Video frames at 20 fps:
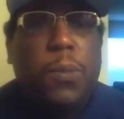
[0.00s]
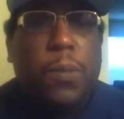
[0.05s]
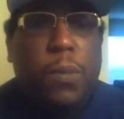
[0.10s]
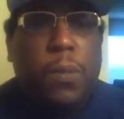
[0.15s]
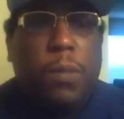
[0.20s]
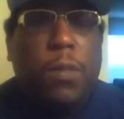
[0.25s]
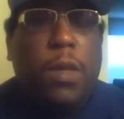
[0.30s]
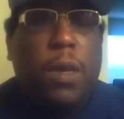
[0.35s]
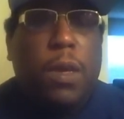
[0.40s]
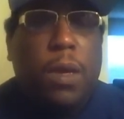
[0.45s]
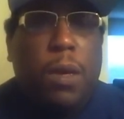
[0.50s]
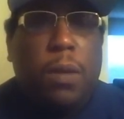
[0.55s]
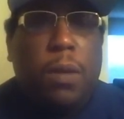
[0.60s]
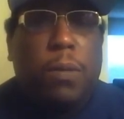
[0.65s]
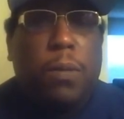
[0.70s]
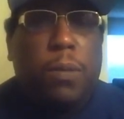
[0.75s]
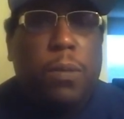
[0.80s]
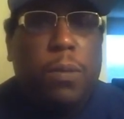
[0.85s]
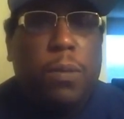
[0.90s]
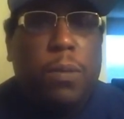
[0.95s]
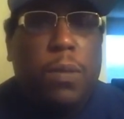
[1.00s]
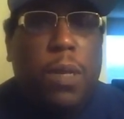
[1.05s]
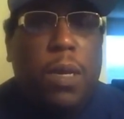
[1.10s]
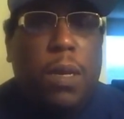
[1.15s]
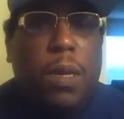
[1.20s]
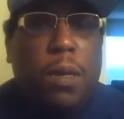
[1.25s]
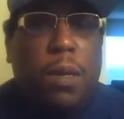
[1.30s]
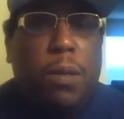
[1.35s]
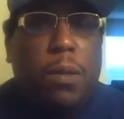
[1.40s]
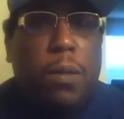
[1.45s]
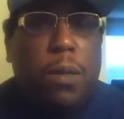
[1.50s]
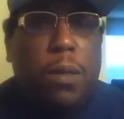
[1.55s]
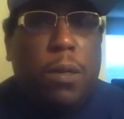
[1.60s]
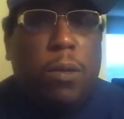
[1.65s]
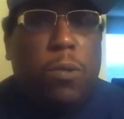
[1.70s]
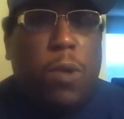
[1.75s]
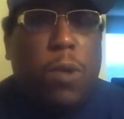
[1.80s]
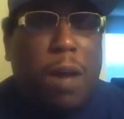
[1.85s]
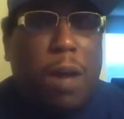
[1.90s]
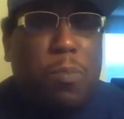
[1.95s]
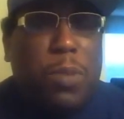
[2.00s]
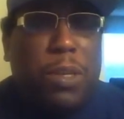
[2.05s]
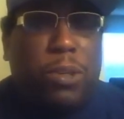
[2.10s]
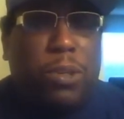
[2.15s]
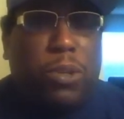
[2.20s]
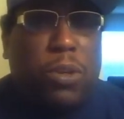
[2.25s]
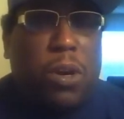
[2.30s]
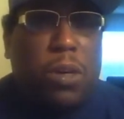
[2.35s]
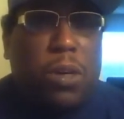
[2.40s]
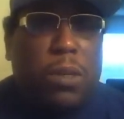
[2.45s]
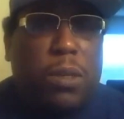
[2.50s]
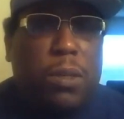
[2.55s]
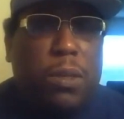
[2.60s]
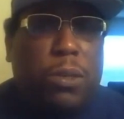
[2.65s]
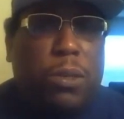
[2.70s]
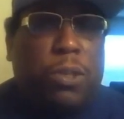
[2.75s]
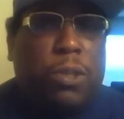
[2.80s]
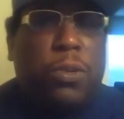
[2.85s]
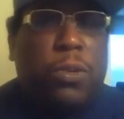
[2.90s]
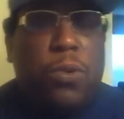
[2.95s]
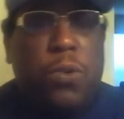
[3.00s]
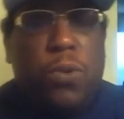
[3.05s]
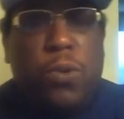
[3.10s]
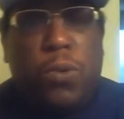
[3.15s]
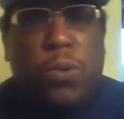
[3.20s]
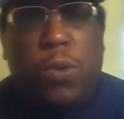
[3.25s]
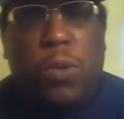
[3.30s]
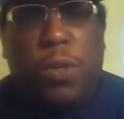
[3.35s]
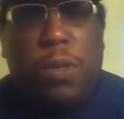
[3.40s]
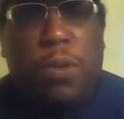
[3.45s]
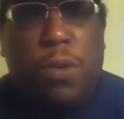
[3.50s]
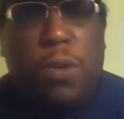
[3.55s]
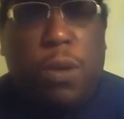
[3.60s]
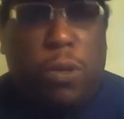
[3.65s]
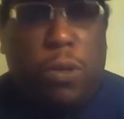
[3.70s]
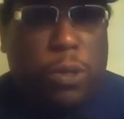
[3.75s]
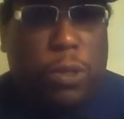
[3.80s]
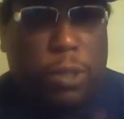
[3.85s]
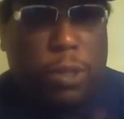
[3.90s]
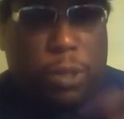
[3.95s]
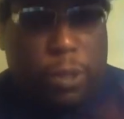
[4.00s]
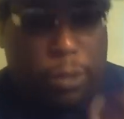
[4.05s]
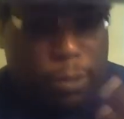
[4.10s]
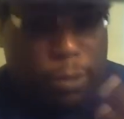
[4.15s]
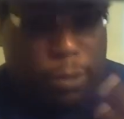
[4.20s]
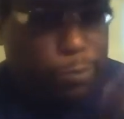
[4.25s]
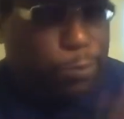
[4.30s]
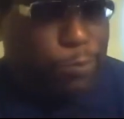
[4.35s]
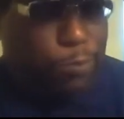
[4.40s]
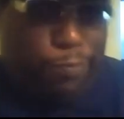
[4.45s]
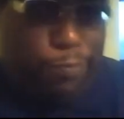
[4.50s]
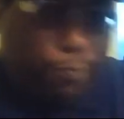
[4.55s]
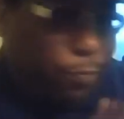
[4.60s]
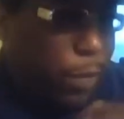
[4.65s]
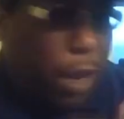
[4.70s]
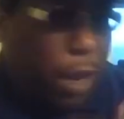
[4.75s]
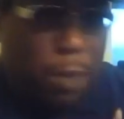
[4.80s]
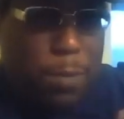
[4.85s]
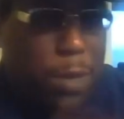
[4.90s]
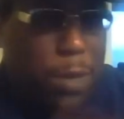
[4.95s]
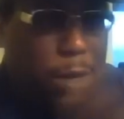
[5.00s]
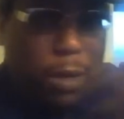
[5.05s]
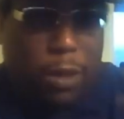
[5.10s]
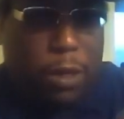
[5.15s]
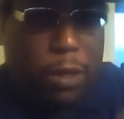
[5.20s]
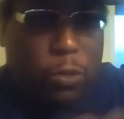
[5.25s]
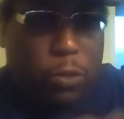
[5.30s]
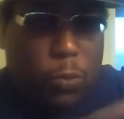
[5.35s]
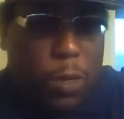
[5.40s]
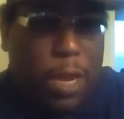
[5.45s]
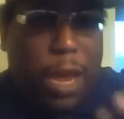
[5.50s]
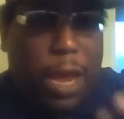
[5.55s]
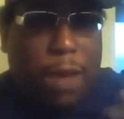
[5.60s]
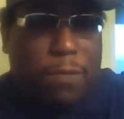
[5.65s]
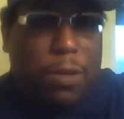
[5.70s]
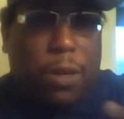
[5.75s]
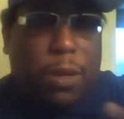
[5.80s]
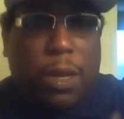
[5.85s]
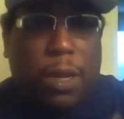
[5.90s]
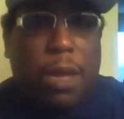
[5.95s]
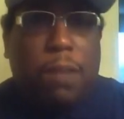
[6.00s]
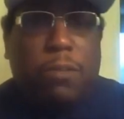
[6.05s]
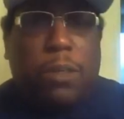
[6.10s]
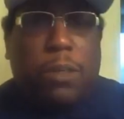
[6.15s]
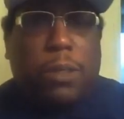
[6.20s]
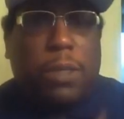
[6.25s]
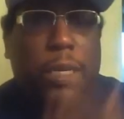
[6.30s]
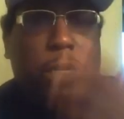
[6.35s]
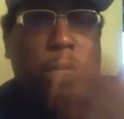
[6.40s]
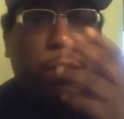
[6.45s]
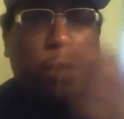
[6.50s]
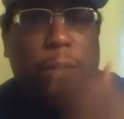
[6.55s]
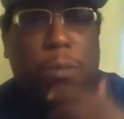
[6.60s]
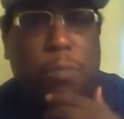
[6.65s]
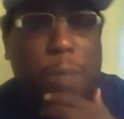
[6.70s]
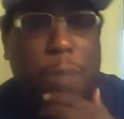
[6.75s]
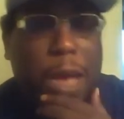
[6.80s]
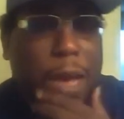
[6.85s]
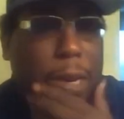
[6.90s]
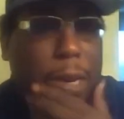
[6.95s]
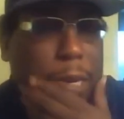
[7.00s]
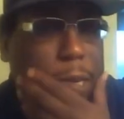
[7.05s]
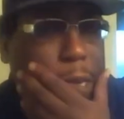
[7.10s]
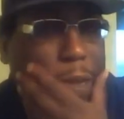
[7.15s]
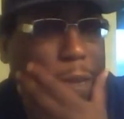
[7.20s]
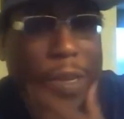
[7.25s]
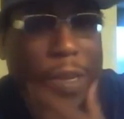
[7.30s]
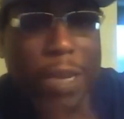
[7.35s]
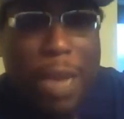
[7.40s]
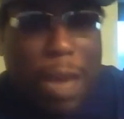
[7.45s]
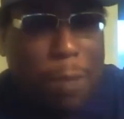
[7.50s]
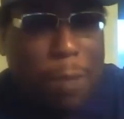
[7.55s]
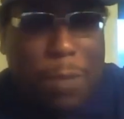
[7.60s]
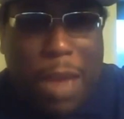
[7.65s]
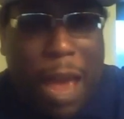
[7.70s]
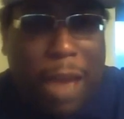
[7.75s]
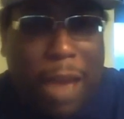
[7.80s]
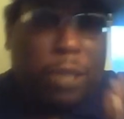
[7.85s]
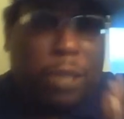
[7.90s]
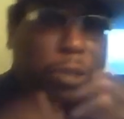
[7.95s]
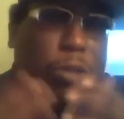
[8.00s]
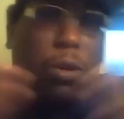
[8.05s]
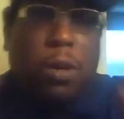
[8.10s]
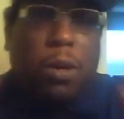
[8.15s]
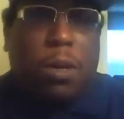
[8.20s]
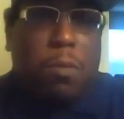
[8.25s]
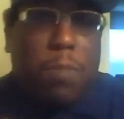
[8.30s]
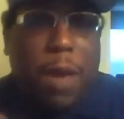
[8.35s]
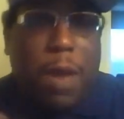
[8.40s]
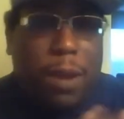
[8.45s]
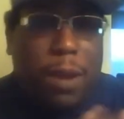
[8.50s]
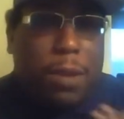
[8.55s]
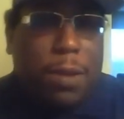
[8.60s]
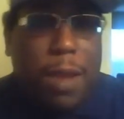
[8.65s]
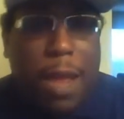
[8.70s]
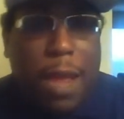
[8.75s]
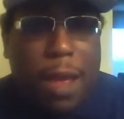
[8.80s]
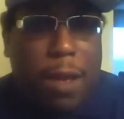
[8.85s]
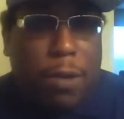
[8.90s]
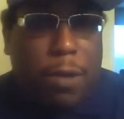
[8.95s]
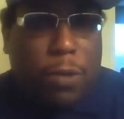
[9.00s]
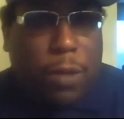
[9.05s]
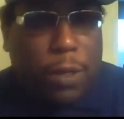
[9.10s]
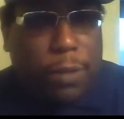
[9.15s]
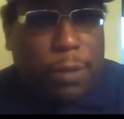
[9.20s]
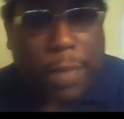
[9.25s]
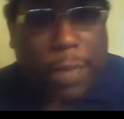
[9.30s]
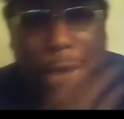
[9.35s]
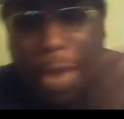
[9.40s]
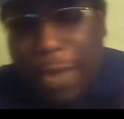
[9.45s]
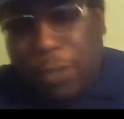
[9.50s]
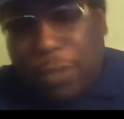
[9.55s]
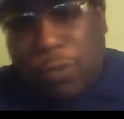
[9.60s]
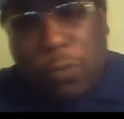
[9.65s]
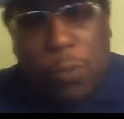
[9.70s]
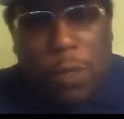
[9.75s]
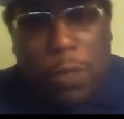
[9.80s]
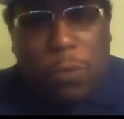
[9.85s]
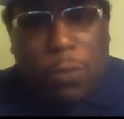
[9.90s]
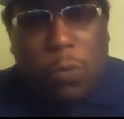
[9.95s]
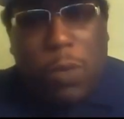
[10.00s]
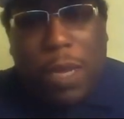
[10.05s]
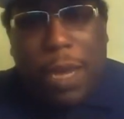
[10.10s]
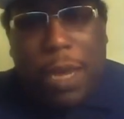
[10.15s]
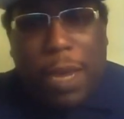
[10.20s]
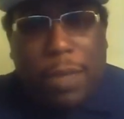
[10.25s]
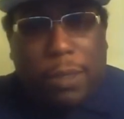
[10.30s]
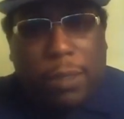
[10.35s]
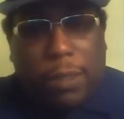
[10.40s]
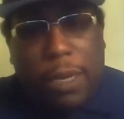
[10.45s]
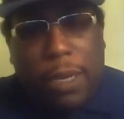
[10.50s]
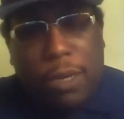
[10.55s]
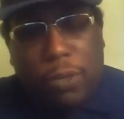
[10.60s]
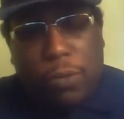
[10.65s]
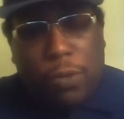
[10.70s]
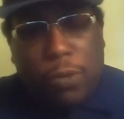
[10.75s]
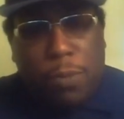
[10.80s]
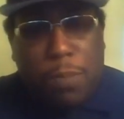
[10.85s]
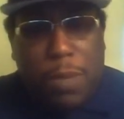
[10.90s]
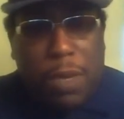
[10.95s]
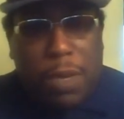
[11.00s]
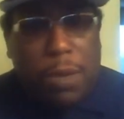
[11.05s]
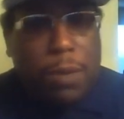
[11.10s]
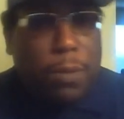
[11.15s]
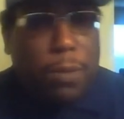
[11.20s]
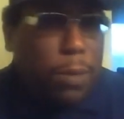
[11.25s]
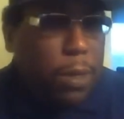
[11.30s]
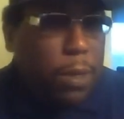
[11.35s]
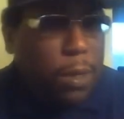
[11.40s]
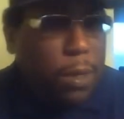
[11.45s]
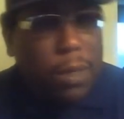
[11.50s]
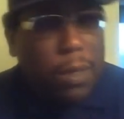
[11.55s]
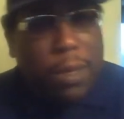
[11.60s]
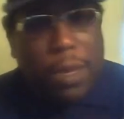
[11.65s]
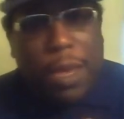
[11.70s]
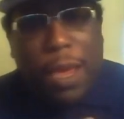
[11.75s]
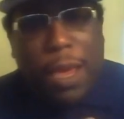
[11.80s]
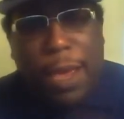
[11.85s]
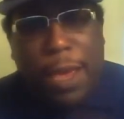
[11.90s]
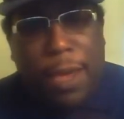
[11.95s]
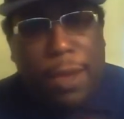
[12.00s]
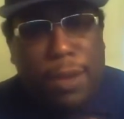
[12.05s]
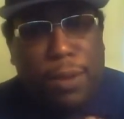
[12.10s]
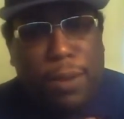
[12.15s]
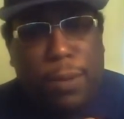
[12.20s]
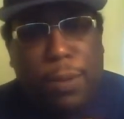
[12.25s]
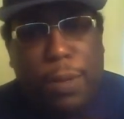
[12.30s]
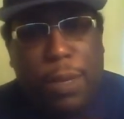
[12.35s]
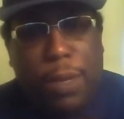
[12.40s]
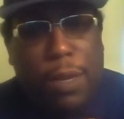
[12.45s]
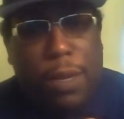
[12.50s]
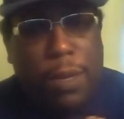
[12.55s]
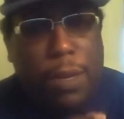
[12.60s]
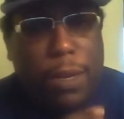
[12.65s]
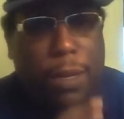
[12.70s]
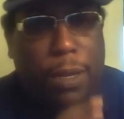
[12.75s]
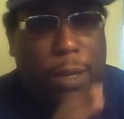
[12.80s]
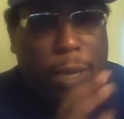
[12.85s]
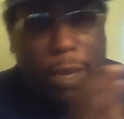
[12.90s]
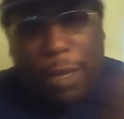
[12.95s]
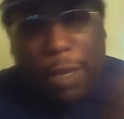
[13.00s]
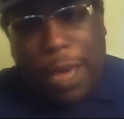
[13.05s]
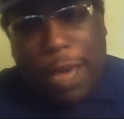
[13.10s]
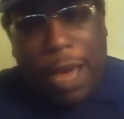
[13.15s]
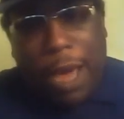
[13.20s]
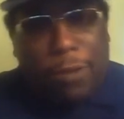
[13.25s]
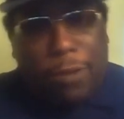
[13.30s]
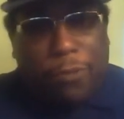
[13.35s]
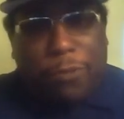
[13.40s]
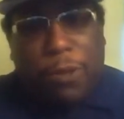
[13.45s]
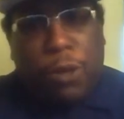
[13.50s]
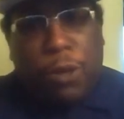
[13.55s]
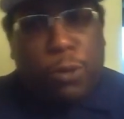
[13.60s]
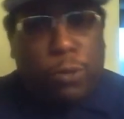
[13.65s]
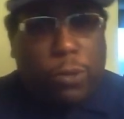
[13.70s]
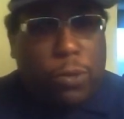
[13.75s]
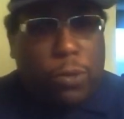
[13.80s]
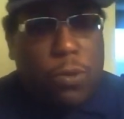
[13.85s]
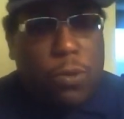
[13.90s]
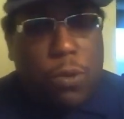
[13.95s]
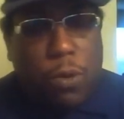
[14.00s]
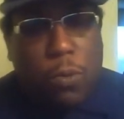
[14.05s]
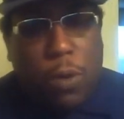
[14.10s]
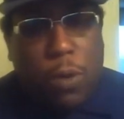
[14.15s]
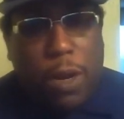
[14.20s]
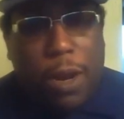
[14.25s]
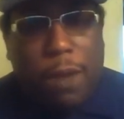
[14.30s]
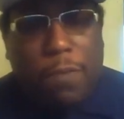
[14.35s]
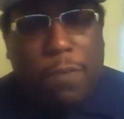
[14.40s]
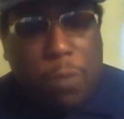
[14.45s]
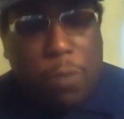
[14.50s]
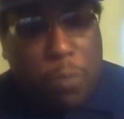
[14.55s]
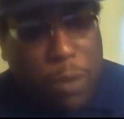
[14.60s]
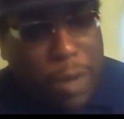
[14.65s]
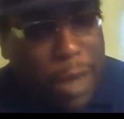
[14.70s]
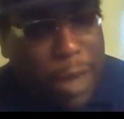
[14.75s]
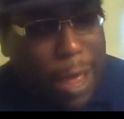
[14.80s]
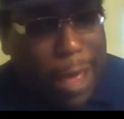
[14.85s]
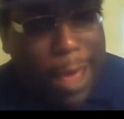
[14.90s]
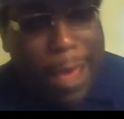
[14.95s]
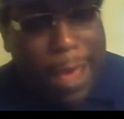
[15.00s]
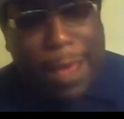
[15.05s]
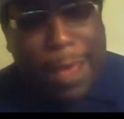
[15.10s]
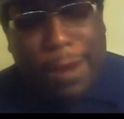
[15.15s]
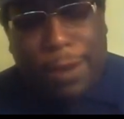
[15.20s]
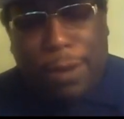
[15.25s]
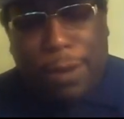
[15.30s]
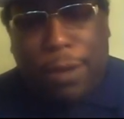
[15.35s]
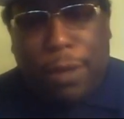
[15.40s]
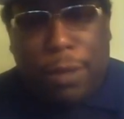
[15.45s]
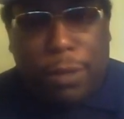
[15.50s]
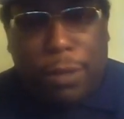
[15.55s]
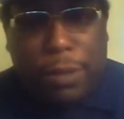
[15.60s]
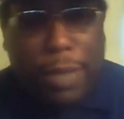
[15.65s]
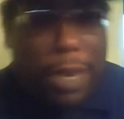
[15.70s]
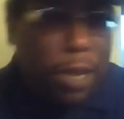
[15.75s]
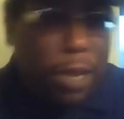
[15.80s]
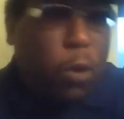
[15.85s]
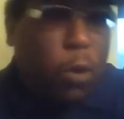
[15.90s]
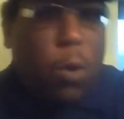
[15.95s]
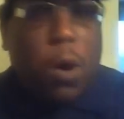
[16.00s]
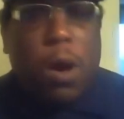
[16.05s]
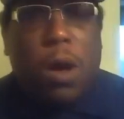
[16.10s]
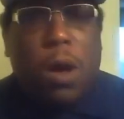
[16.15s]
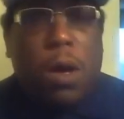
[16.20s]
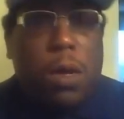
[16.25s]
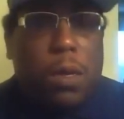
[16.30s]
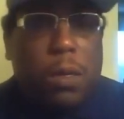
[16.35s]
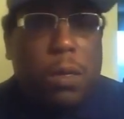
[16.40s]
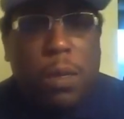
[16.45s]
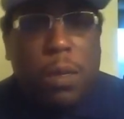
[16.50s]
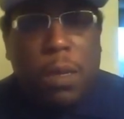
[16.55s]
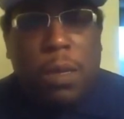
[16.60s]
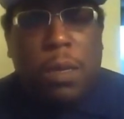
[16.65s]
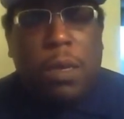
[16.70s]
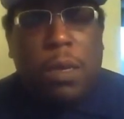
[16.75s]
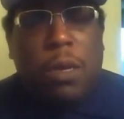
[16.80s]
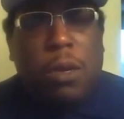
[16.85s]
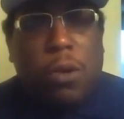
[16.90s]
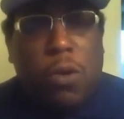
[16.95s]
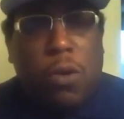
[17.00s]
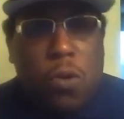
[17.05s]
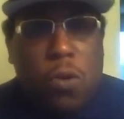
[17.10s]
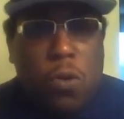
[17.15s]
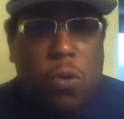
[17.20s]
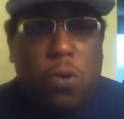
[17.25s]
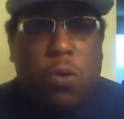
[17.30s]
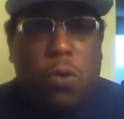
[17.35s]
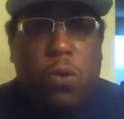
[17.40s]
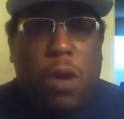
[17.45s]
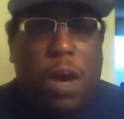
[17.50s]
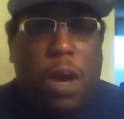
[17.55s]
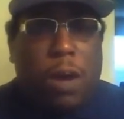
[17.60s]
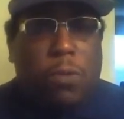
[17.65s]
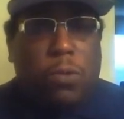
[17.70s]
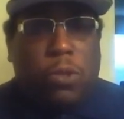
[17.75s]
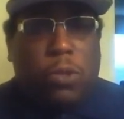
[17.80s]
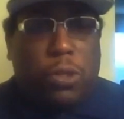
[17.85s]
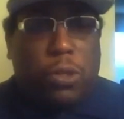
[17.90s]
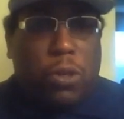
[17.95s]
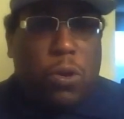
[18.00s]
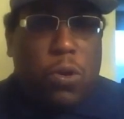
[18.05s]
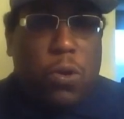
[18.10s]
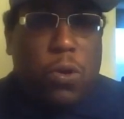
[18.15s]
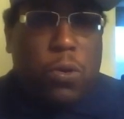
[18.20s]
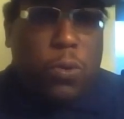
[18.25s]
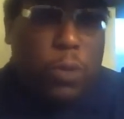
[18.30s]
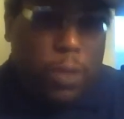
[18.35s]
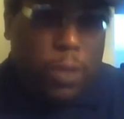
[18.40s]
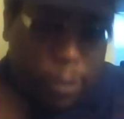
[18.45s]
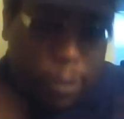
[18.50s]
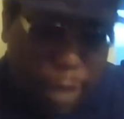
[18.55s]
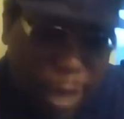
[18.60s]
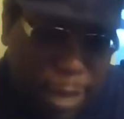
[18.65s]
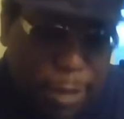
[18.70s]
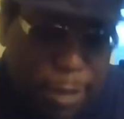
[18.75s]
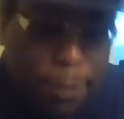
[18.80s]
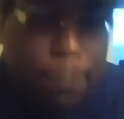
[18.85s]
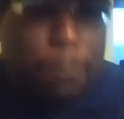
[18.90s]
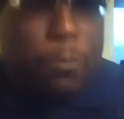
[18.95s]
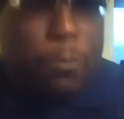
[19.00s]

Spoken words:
Yeah. Well, I've been talking to, you know, just, I mean, because we having a conversation about it. I mean, I could talk about it now because last week we had scheduled a meeting and it kind of fell through or whatever. But I had Daquan, who I was told is like,